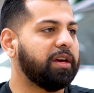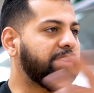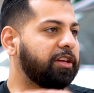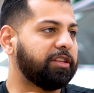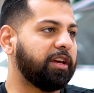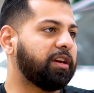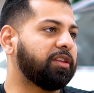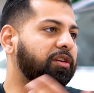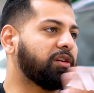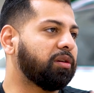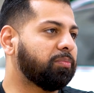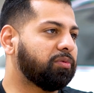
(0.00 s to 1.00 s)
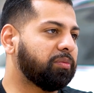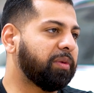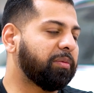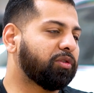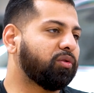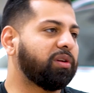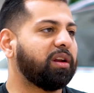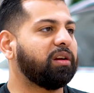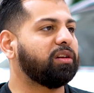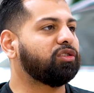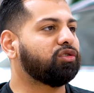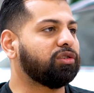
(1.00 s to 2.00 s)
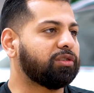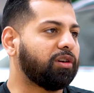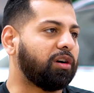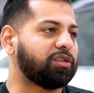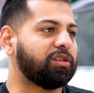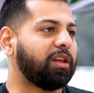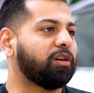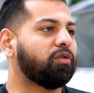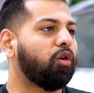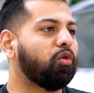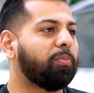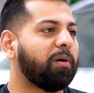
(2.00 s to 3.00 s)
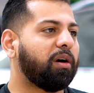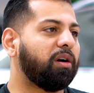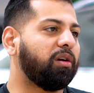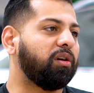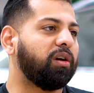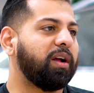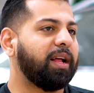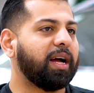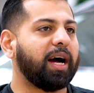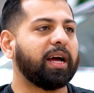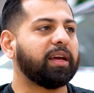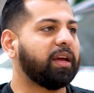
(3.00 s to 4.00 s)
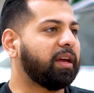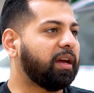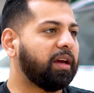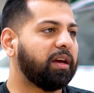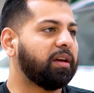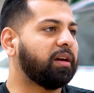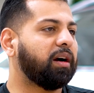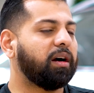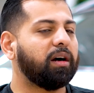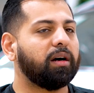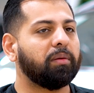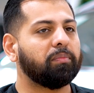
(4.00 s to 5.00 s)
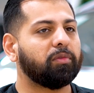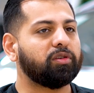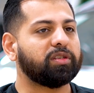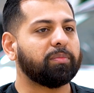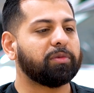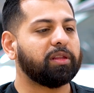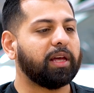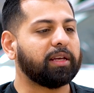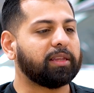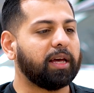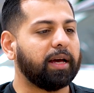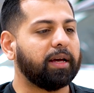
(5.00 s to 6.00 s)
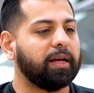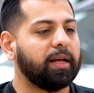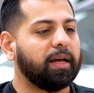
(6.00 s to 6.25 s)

They take it. They're going to maybe throw it at an insurance auction like Copart or IAA or something like that.